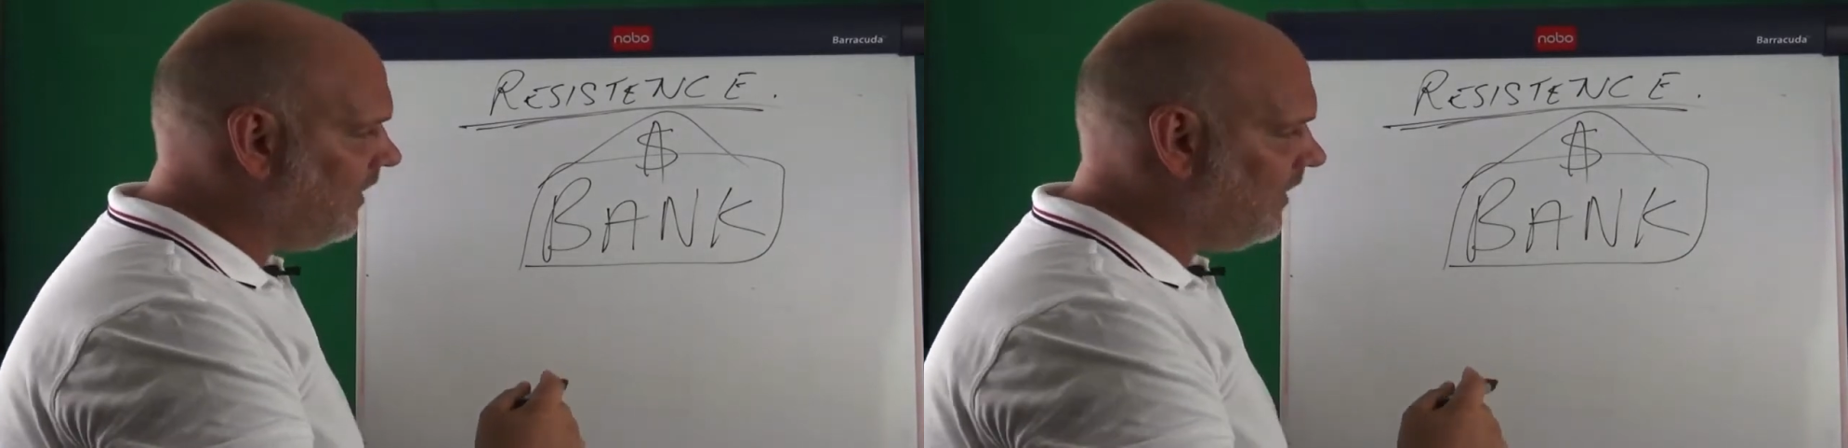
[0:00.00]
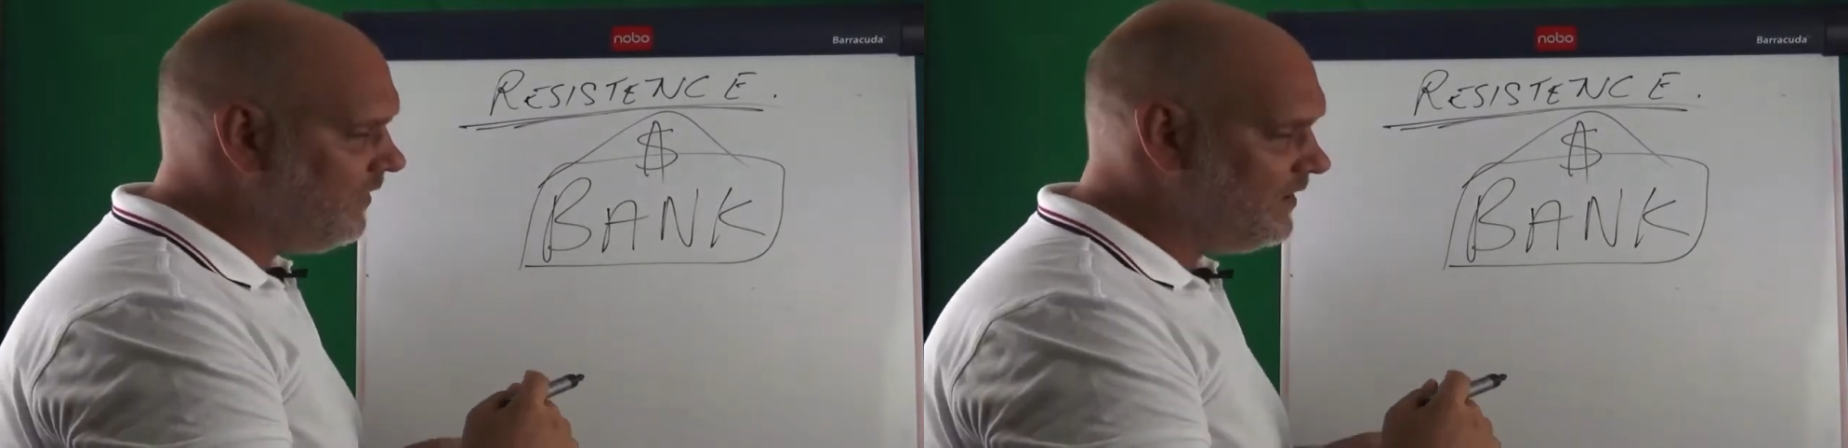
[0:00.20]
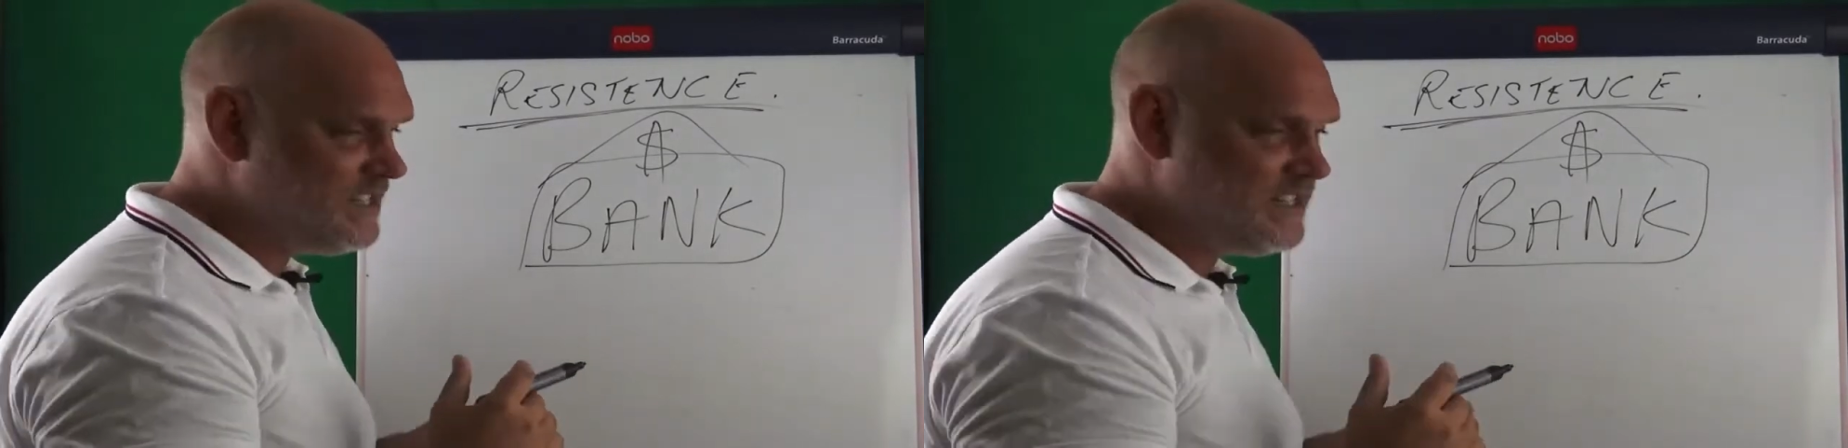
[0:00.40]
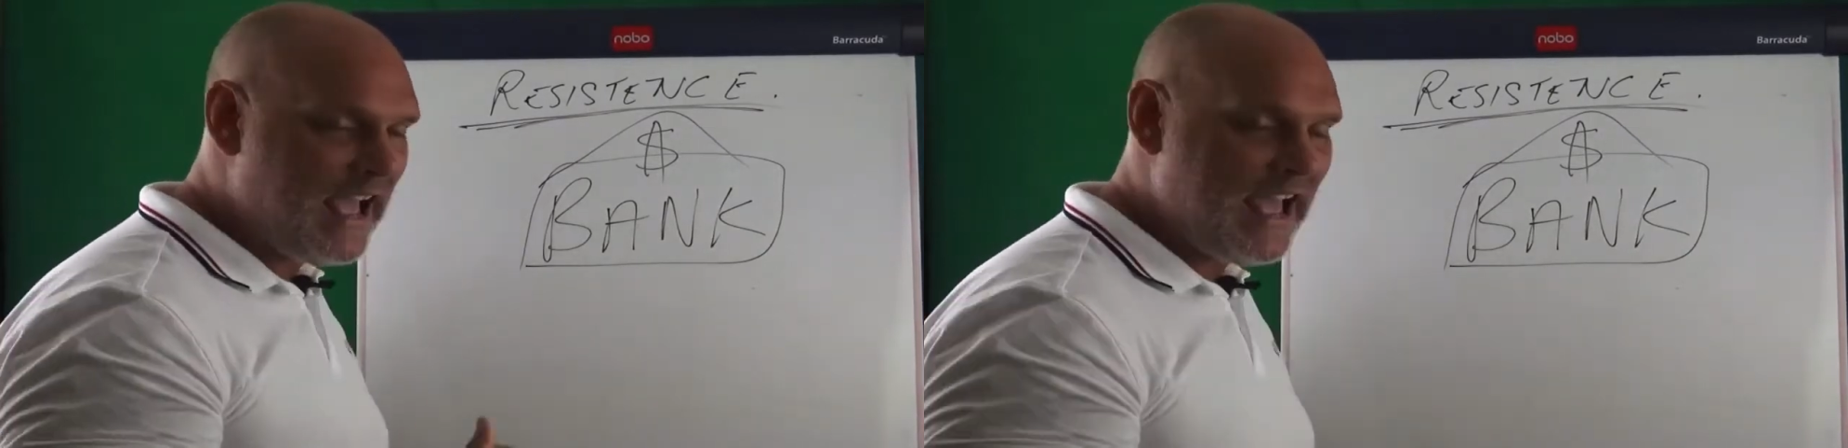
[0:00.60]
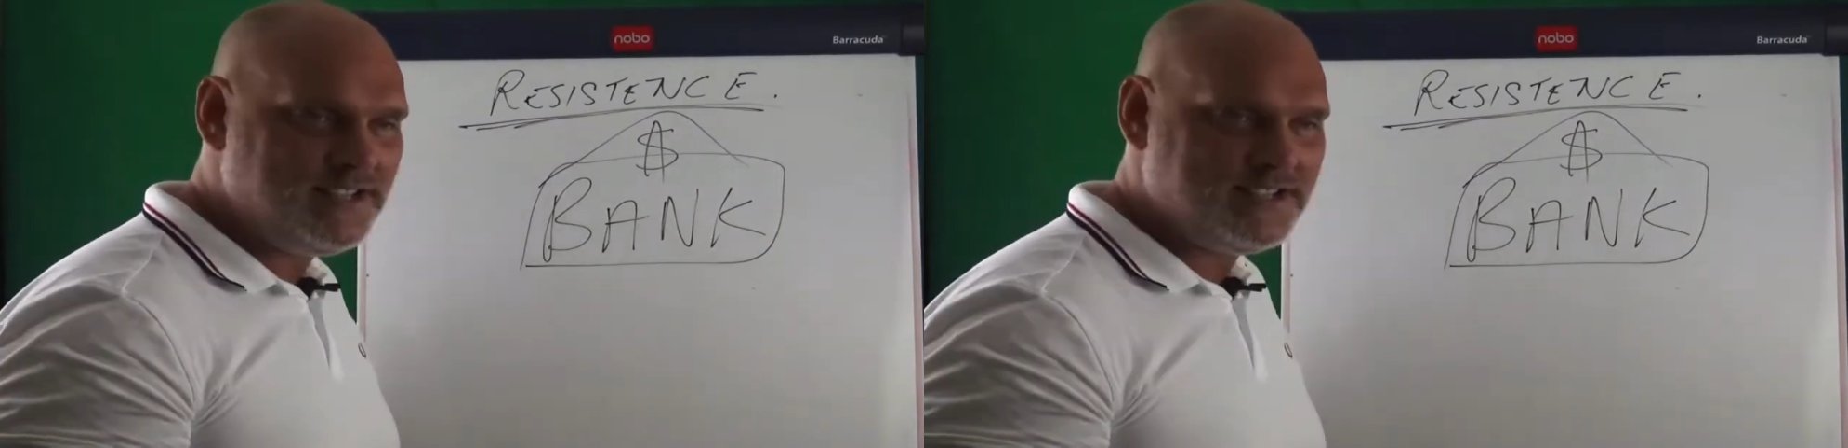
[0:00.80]
the
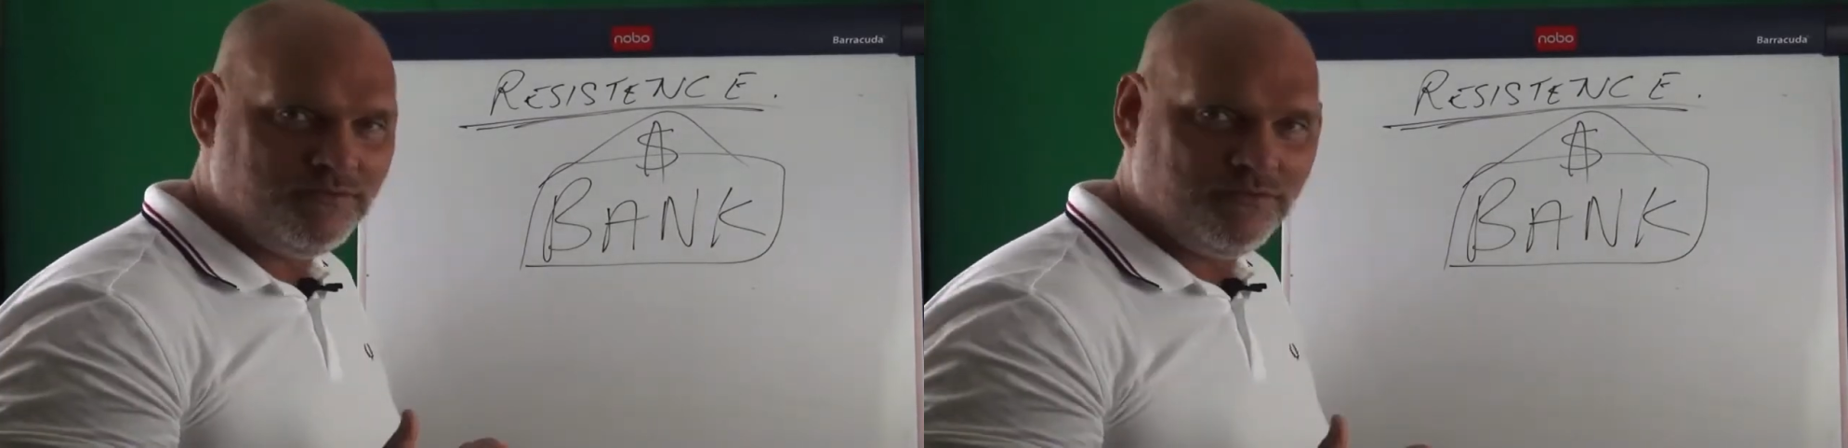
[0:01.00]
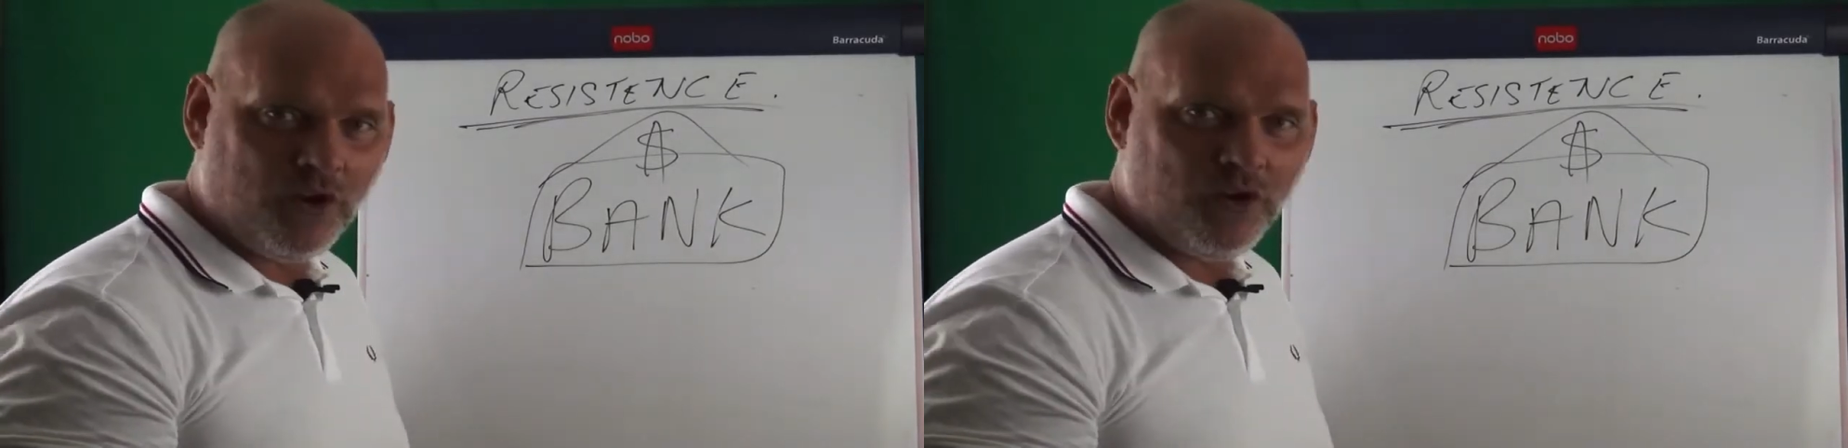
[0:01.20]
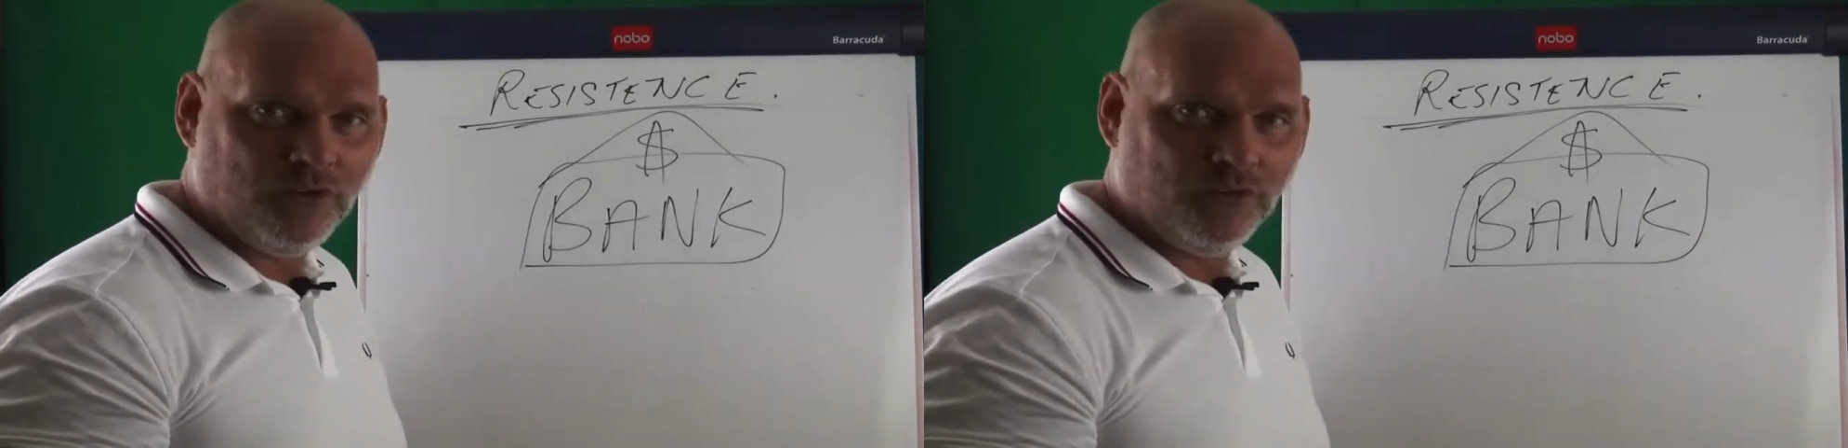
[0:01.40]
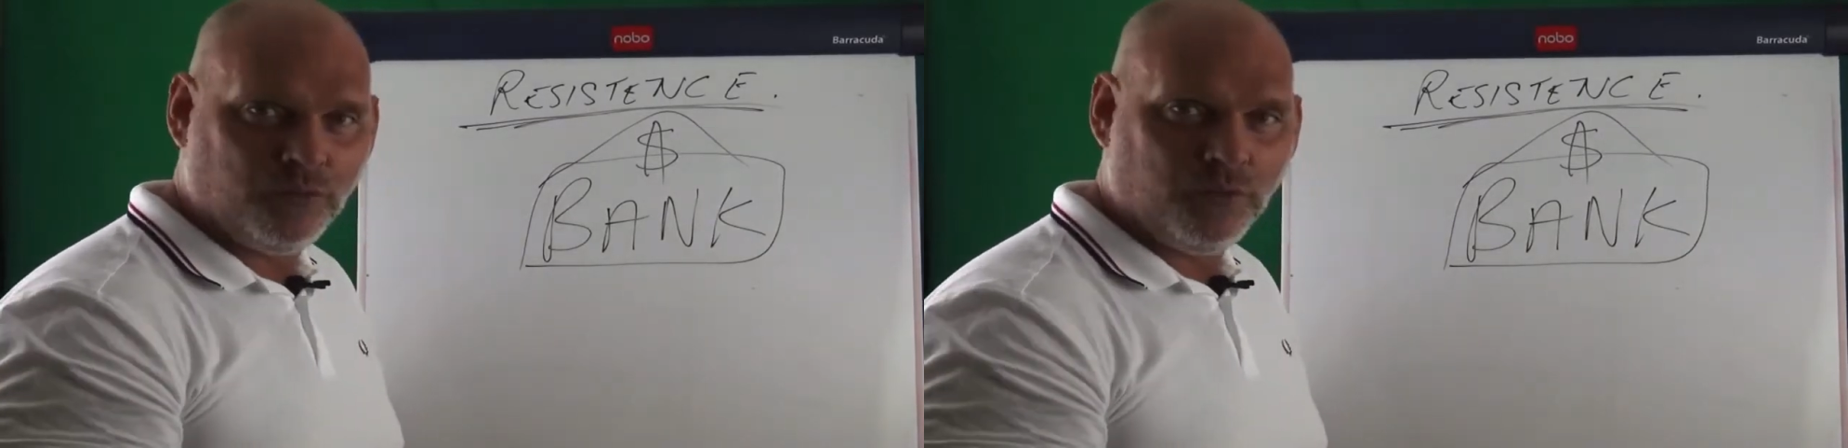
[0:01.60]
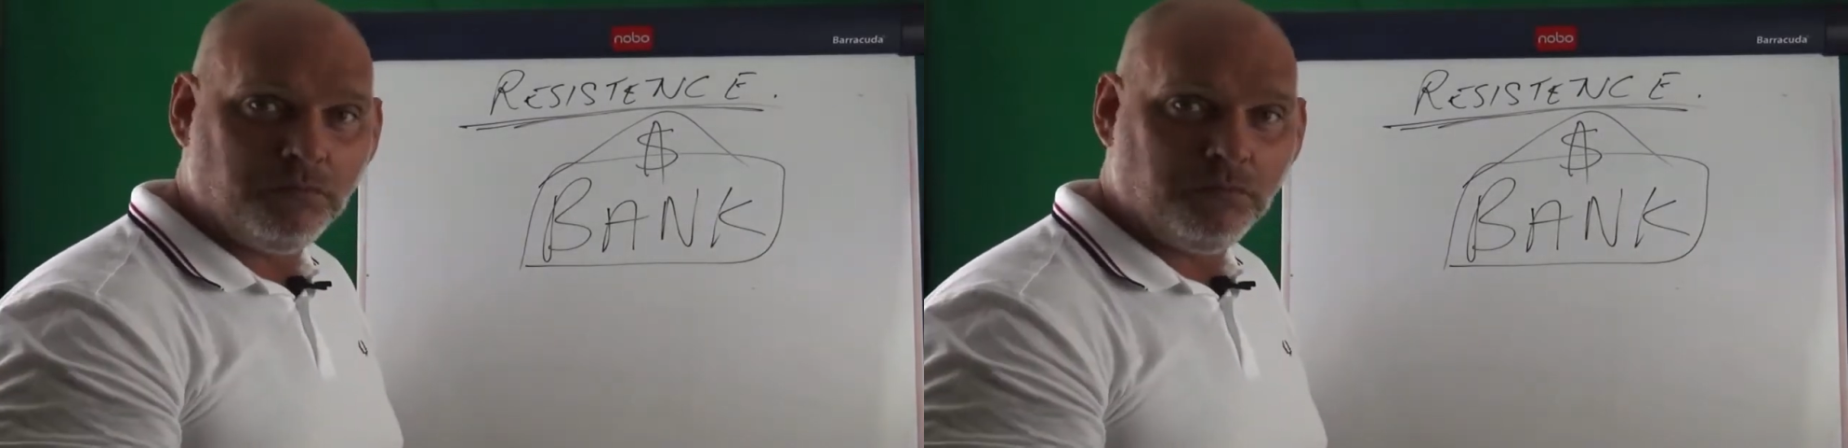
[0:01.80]
size involved will